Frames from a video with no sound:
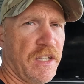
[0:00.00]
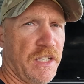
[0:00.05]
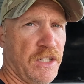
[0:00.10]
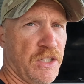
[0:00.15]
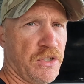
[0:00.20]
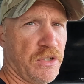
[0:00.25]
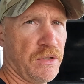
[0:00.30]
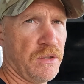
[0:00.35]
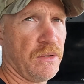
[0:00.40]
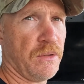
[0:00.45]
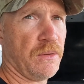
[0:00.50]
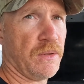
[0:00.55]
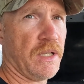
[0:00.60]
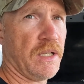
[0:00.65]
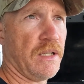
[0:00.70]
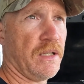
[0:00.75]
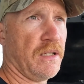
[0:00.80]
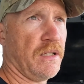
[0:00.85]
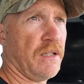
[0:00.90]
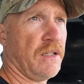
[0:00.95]
issue
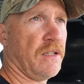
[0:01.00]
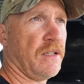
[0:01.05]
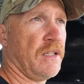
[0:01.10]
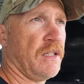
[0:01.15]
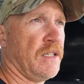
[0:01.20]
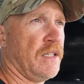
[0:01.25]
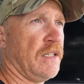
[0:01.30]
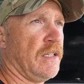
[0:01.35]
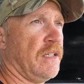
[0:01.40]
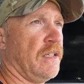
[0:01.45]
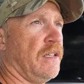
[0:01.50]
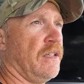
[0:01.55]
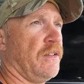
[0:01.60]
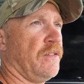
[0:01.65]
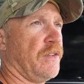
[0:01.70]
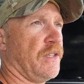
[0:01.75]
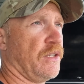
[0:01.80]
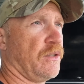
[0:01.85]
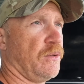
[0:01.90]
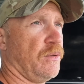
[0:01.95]

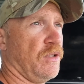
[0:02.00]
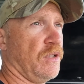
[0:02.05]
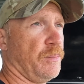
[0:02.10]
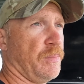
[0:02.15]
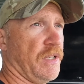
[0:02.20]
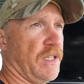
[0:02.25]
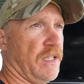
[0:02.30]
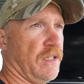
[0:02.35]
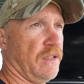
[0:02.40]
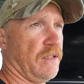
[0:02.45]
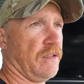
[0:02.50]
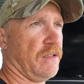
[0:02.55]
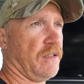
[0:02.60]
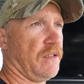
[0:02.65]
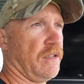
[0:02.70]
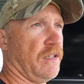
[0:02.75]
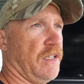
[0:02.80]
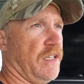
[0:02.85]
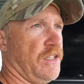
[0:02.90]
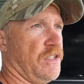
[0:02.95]
that could have been
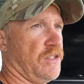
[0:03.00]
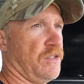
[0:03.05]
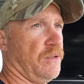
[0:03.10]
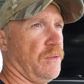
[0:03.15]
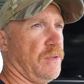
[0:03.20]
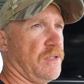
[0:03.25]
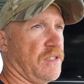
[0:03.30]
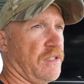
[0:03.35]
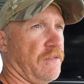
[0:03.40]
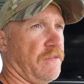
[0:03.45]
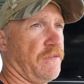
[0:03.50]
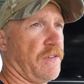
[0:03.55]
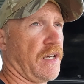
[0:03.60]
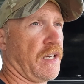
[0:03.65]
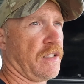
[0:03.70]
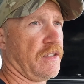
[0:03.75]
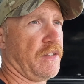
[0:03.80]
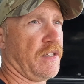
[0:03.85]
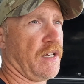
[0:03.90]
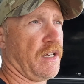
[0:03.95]
an issue is the
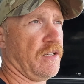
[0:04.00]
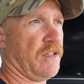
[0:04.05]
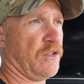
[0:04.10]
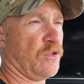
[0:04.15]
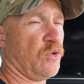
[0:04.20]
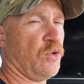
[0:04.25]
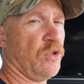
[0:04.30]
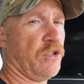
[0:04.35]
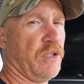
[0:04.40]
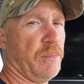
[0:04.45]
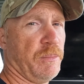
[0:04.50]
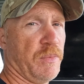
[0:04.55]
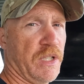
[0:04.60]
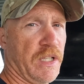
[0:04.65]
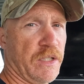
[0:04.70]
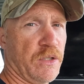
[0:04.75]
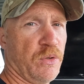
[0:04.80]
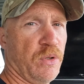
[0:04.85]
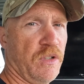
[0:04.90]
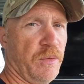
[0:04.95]
fact that, and it
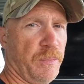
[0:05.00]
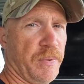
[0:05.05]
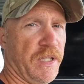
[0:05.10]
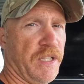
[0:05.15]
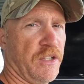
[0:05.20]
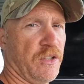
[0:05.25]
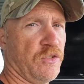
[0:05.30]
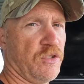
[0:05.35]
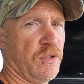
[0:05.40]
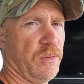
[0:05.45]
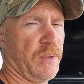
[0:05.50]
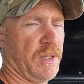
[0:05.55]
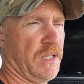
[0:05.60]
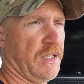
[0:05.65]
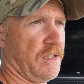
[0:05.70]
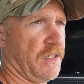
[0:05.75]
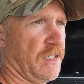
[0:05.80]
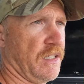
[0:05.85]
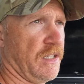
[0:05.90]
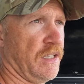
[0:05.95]
could have been
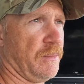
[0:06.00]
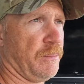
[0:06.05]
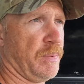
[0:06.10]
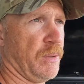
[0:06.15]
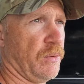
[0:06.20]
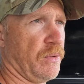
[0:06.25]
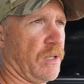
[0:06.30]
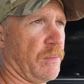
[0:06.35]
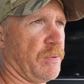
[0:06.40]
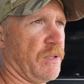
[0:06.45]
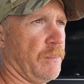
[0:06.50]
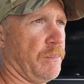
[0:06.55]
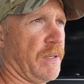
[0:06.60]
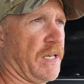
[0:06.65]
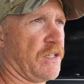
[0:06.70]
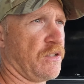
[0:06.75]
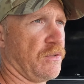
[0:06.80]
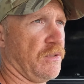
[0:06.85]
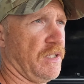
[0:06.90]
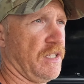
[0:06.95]
contributing the heat build up in the
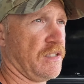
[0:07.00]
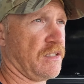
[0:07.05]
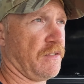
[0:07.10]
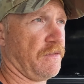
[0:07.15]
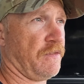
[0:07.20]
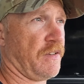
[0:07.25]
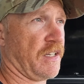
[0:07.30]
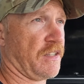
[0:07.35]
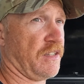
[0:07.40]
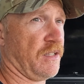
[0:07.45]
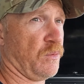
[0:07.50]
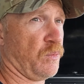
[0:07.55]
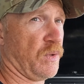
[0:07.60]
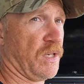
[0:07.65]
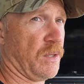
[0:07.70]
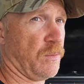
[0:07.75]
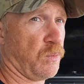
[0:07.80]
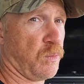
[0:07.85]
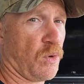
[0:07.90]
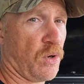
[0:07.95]
batteries, the fact that when
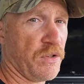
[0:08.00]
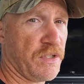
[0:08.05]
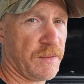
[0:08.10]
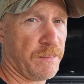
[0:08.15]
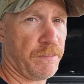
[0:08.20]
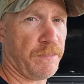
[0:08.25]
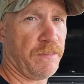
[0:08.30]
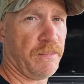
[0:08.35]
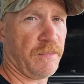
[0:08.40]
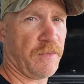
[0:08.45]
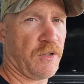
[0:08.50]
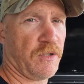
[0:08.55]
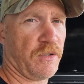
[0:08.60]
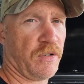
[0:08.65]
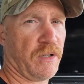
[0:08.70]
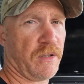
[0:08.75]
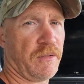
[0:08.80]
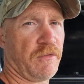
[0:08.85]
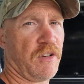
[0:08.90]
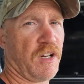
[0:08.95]
it was
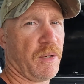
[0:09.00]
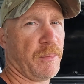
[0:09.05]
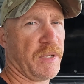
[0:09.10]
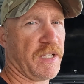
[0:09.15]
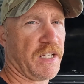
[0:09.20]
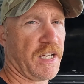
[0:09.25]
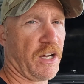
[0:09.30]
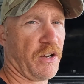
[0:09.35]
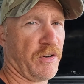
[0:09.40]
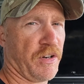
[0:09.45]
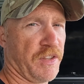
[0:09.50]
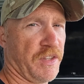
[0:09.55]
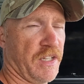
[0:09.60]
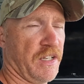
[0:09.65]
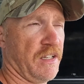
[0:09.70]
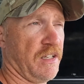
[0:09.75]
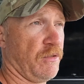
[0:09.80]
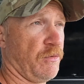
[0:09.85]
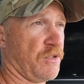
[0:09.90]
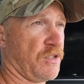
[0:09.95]
cramming current in
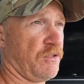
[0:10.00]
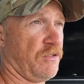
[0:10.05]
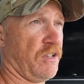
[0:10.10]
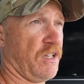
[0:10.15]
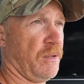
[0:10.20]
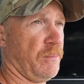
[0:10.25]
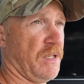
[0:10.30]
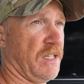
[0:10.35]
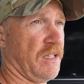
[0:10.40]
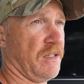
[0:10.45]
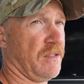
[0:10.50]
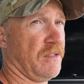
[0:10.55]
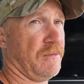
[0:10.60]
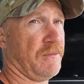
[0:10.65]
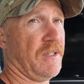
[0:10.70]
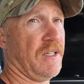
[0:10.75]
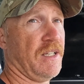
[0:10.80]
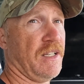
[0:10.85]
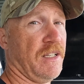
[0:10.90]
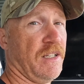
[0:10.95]
there, it was cramming
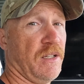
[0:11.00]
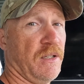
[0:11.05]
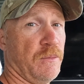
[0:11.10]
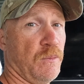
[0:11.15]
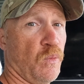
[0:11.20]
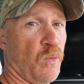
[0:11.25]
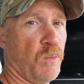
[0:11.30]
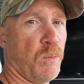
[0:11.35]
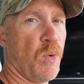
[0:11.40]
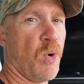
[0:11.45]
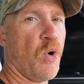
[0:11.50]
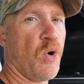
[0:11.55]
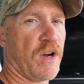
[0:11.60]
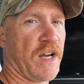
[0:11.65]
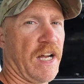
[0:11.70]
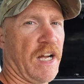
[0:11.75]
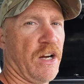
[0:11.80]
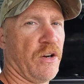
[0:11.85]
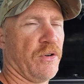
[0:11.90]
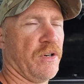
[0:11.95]
in more
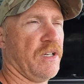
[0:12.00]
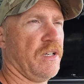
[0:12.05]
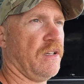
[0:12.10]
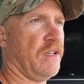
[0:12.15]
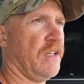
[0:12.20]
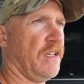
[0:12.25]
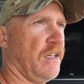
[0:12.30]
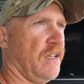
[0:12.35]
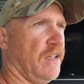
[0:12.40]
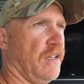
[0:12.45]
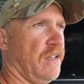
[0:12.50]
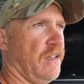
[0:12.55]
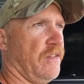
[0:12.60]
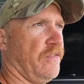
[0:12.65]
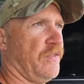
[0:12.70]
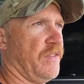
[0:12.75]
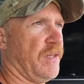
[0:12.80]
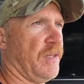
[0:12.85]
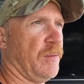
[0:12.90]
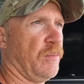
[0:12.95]
current
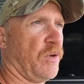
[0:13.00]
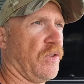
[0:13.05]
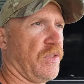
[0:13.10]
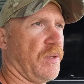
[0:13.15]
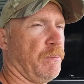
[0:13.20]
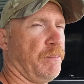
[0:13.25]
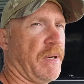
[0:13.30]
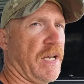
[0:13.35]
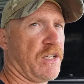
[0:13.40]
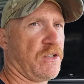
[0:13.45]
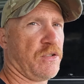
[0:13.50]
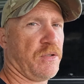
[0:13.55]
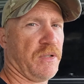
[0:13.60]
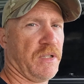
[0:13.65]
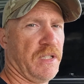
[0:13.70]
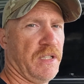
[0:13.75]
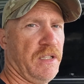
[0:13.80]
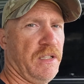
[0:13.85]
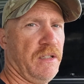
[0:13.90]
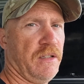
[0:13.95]
than what the
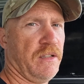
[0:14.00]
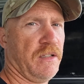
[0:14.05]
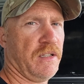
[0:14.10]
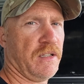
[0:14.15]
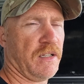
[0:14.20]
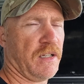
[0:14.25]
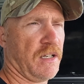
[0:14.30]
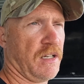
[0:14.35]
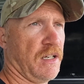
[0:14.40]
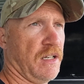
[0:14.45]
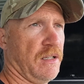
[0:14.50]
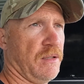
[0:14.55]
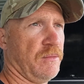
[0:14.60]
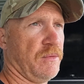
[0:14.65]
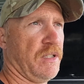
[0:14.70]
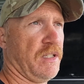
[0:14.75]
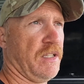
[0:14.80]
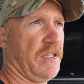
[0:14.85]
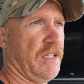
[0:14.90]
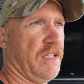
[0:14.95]
battery
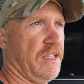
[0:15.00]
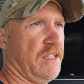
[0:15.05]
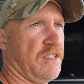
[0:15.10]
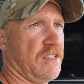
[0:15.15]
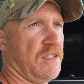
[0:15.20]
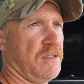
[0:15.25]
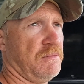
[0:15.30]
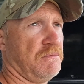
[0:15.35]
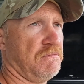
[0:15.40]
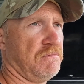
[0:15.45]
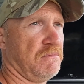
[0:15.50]
it